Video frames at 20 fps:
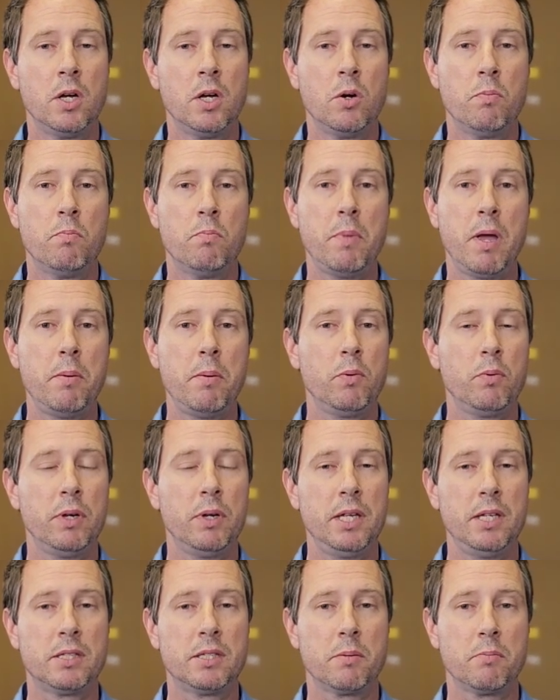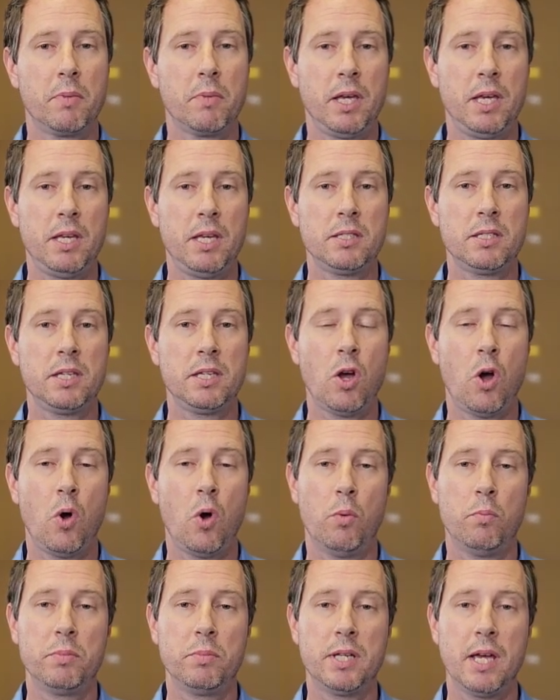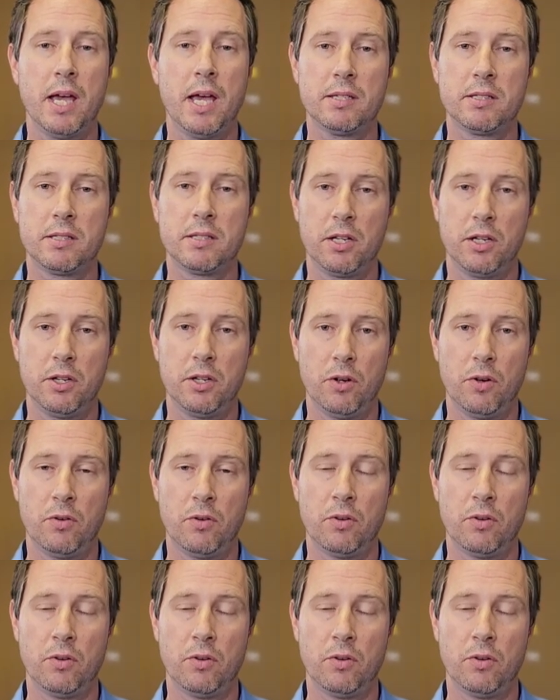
maybe we need some easy home tests to do.